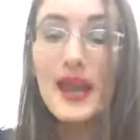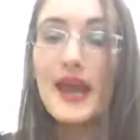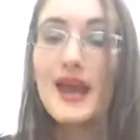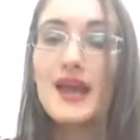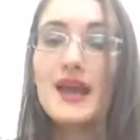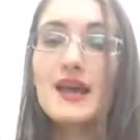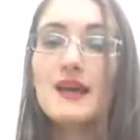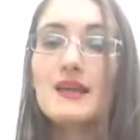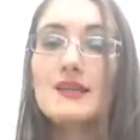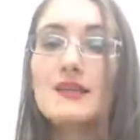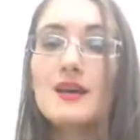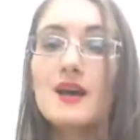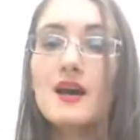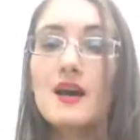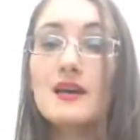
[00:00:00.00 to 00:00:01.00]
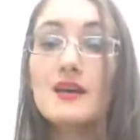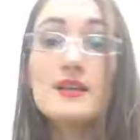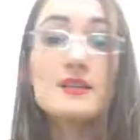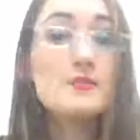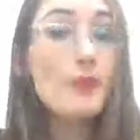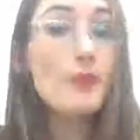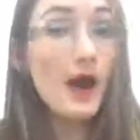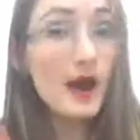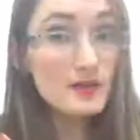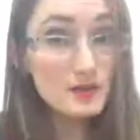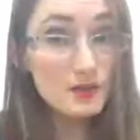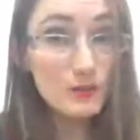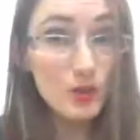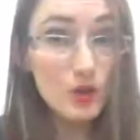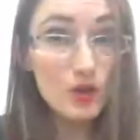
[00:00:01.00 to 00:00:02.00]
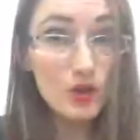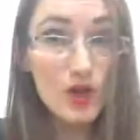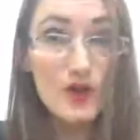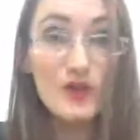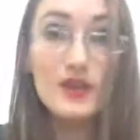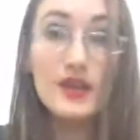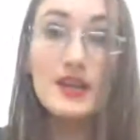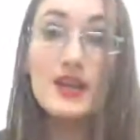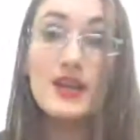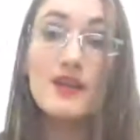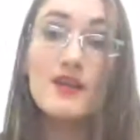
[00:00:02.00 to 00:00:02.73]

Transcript: And it is possible that